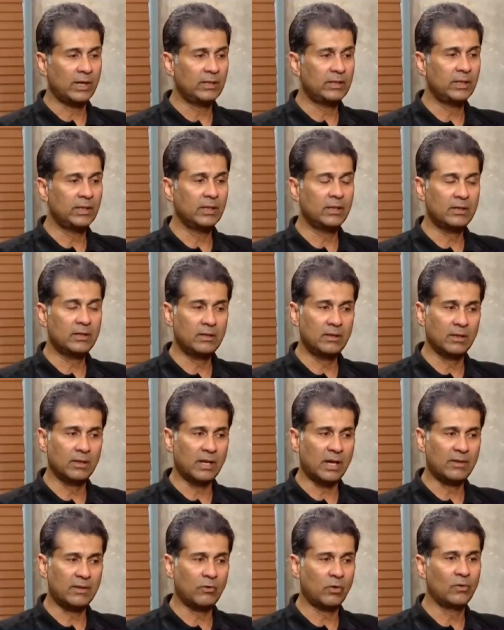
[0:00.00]
So I think
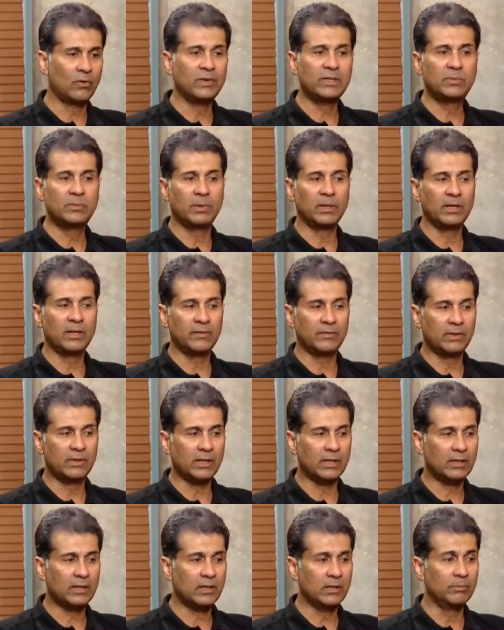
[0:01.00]
uh, I have always believed
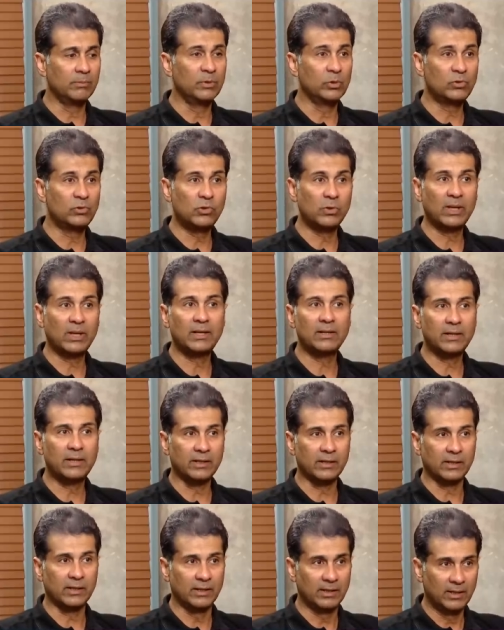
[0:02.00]
that uh,
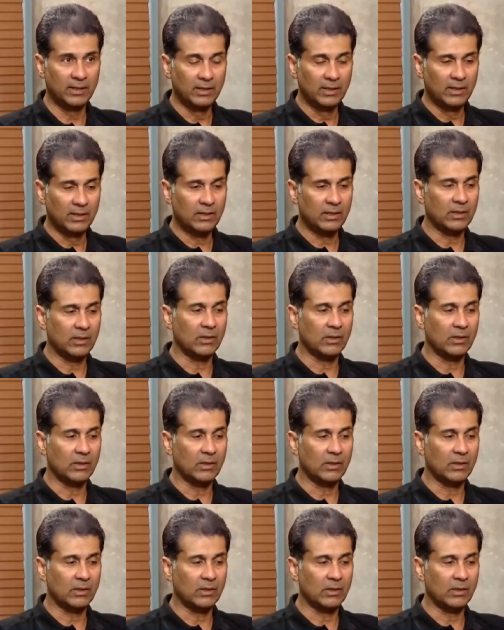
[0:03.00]
mutuality mm.